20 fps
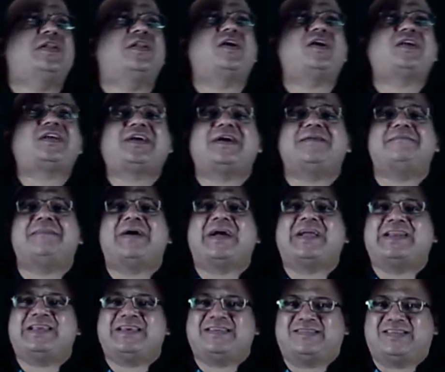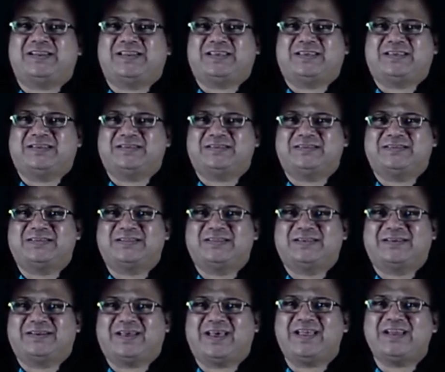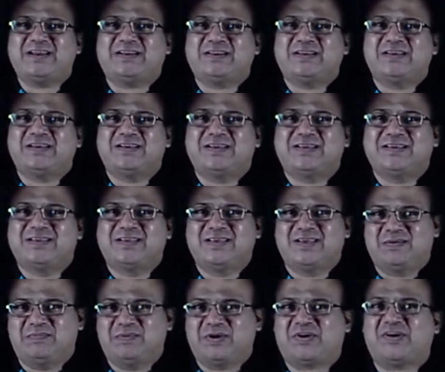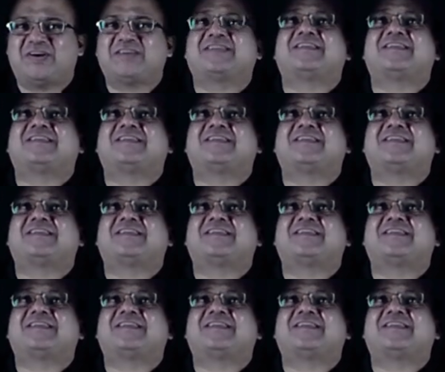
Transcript: not combine easily, right? because